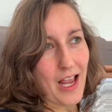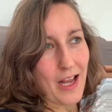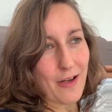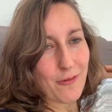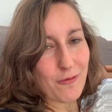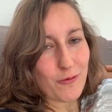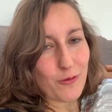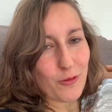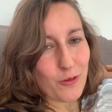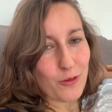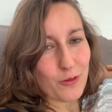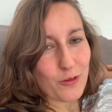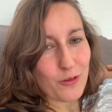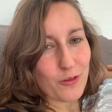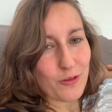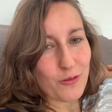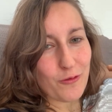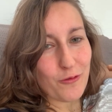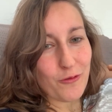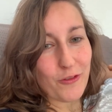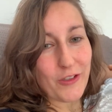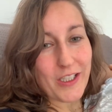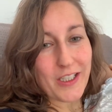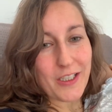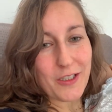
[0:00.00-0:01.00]
for
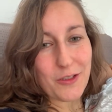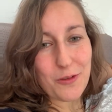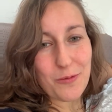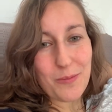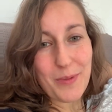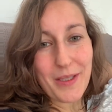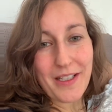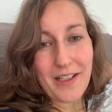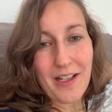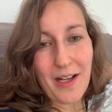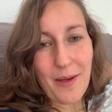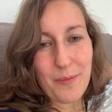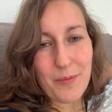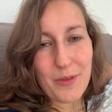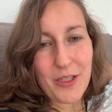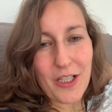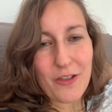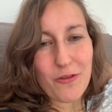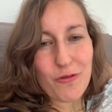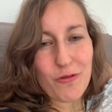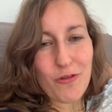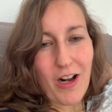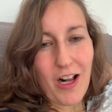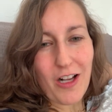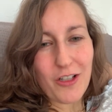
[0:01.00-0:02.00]
fear to become that
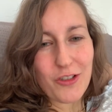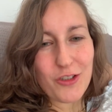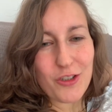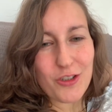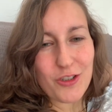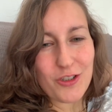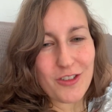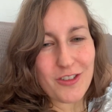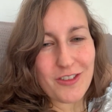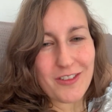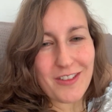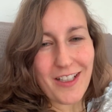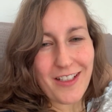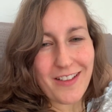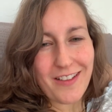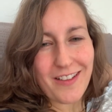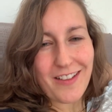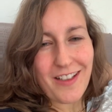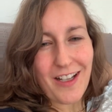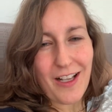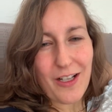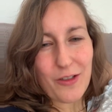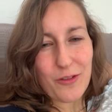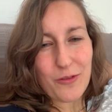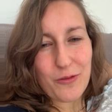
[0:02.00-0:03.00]
rush, that
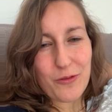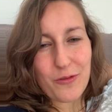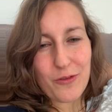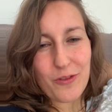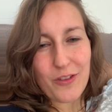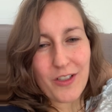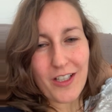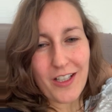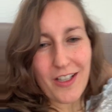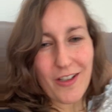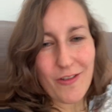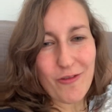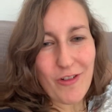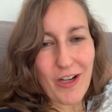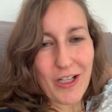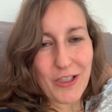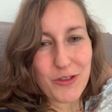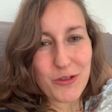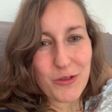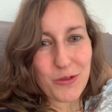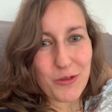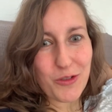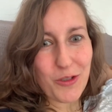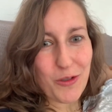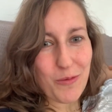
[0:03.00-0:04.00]
kind of rush
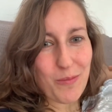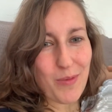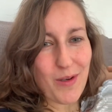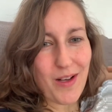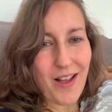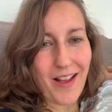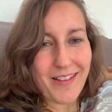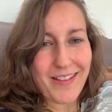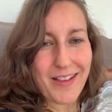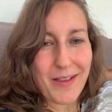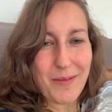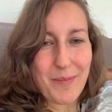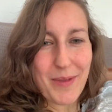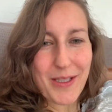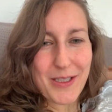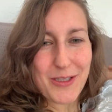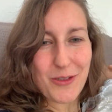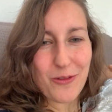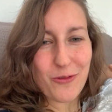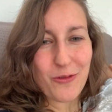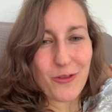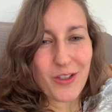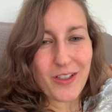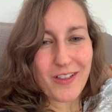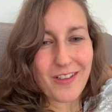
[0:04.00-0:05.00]
through your blood that makes you
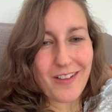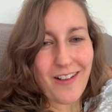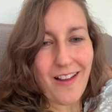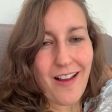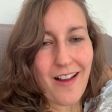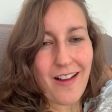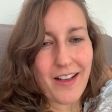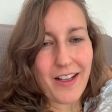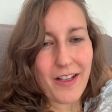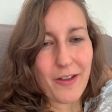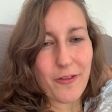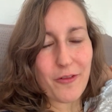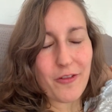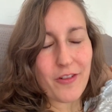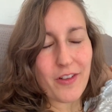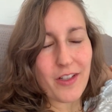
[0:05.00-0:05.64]
feel alive.